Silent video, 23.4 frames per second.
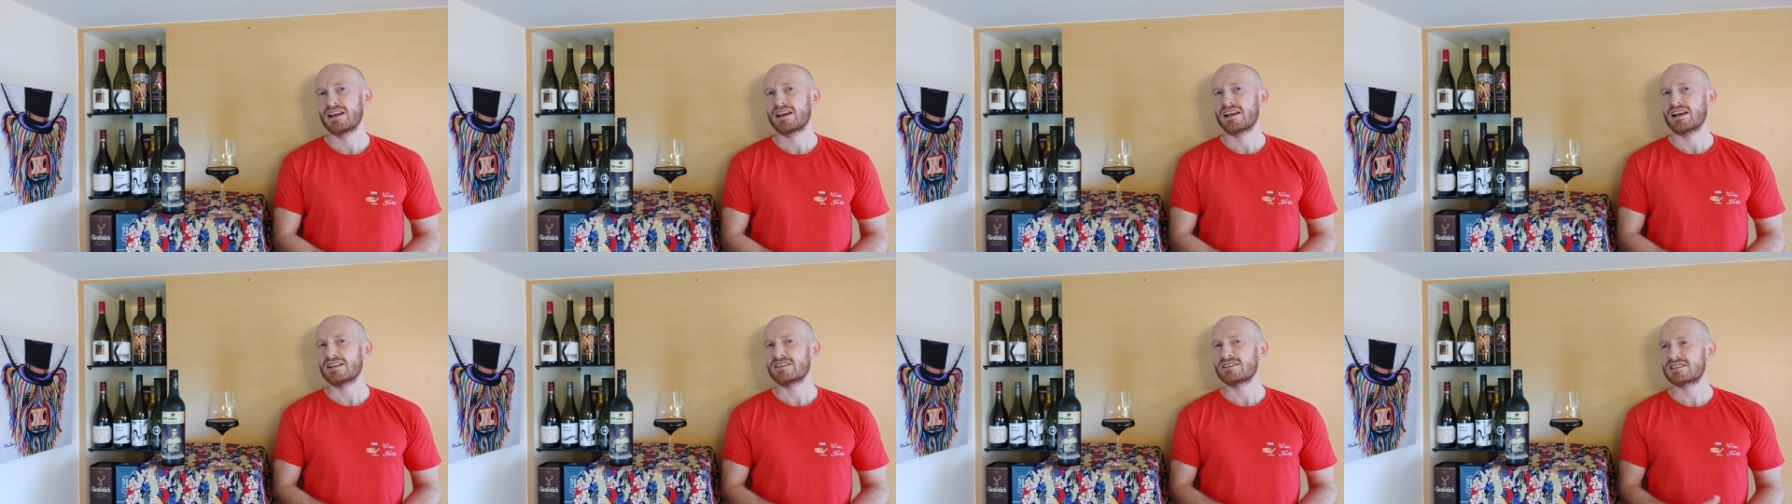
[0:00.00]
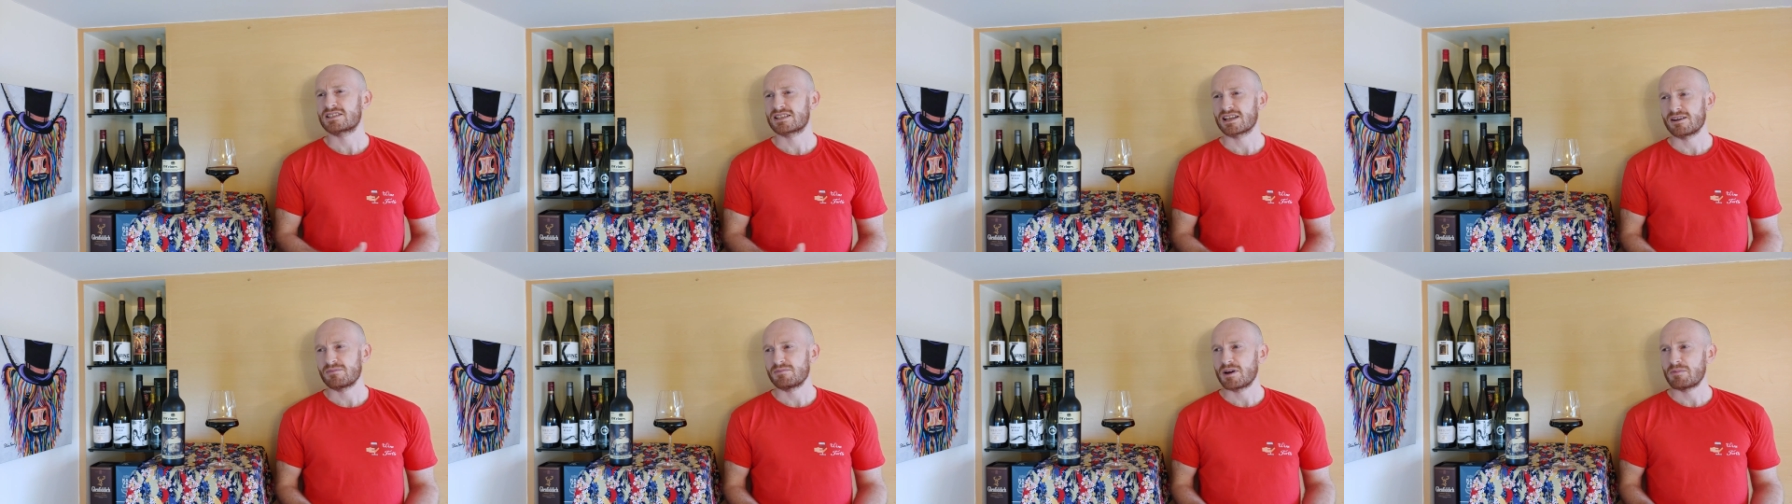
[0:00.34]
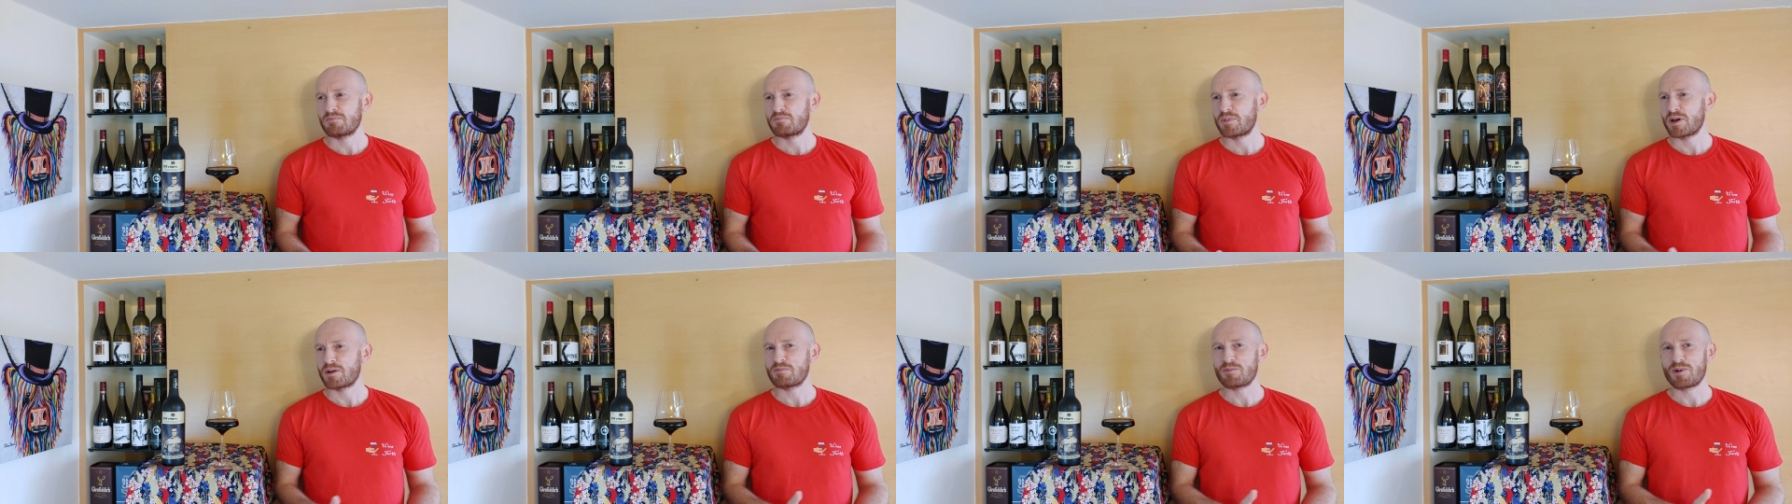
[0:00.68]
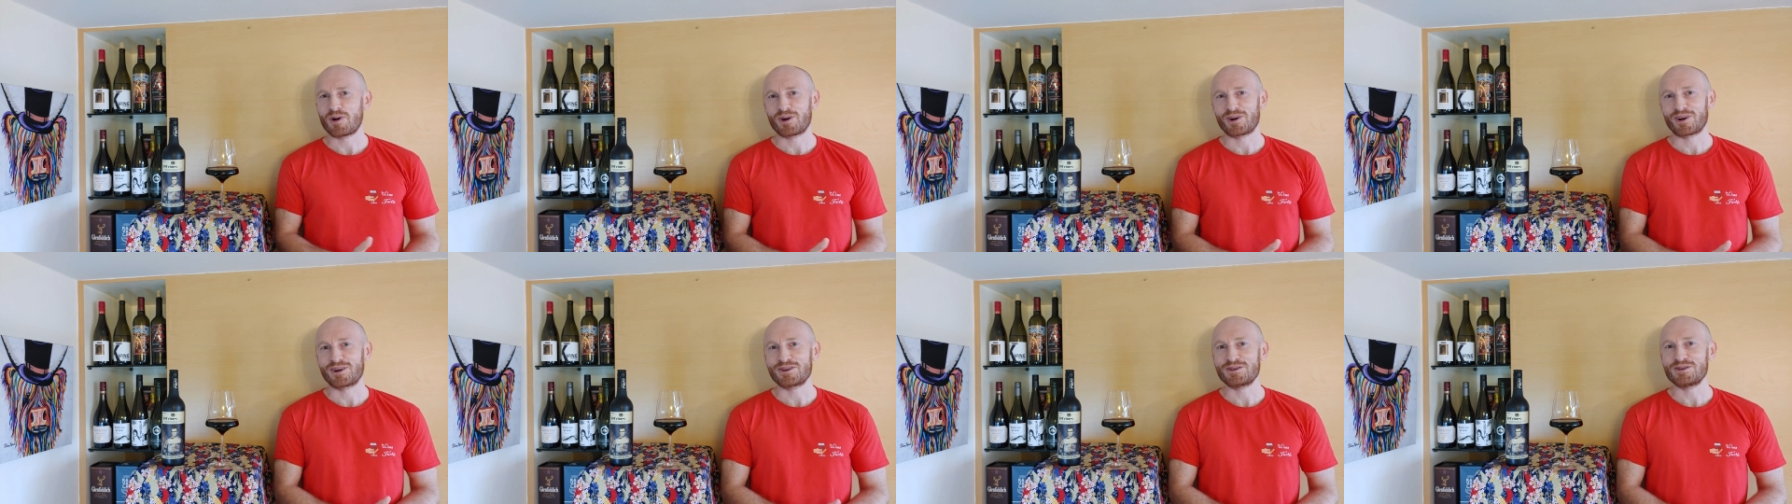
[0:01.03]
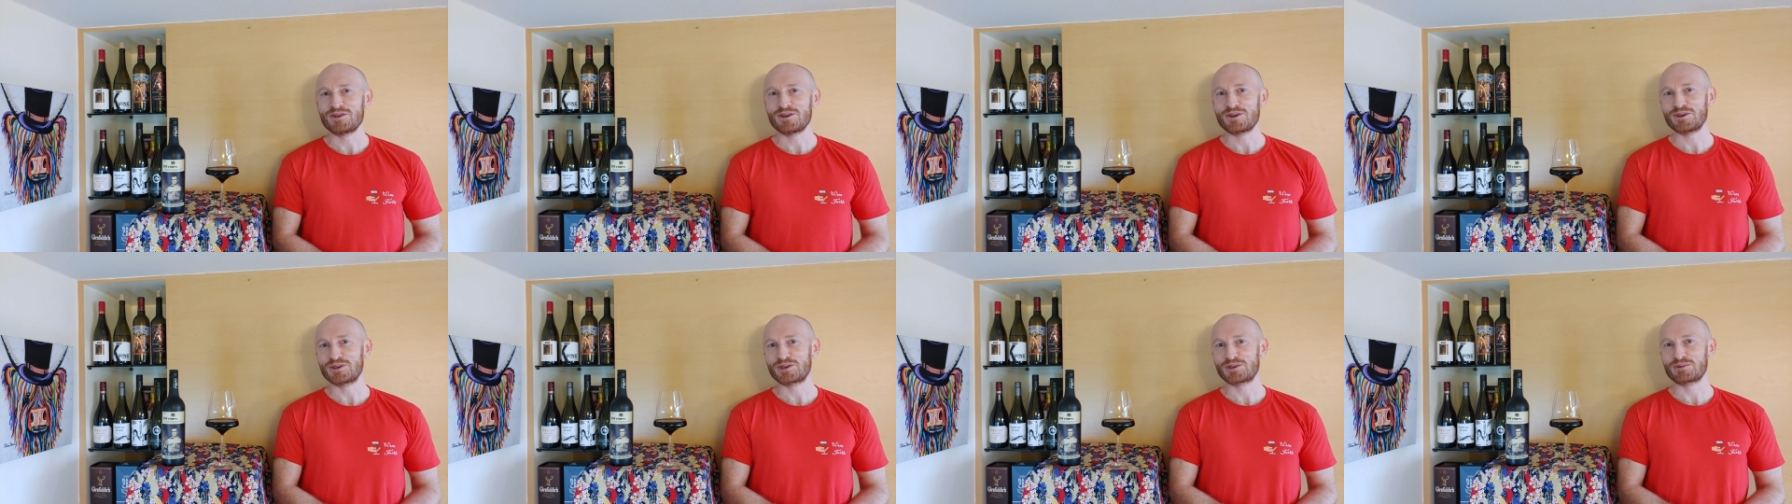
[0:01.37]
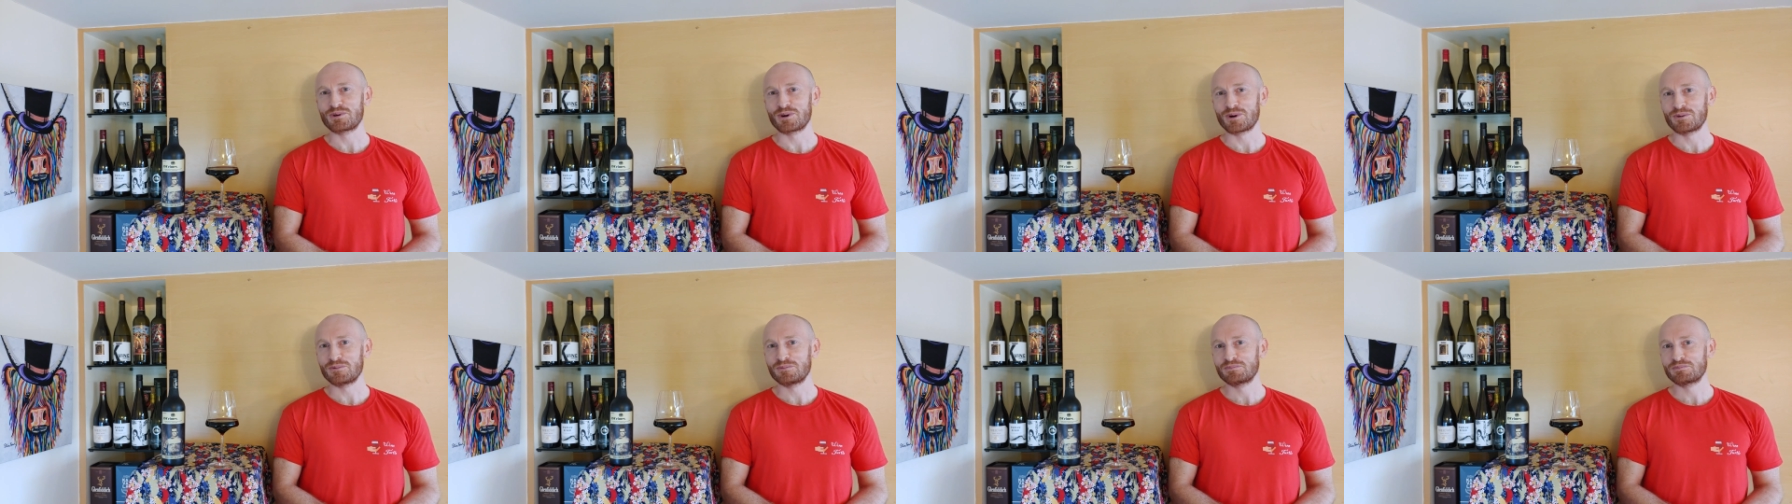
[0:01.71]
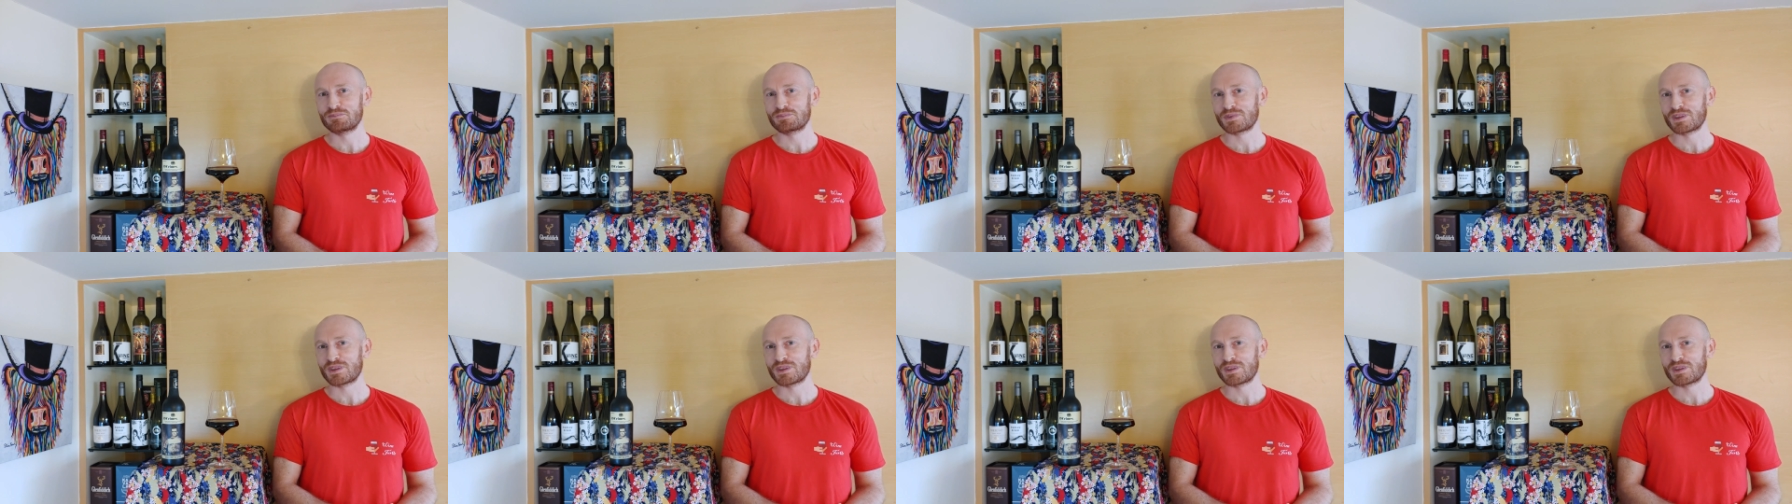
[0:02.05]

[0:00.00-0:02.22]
and some a bit more unusual.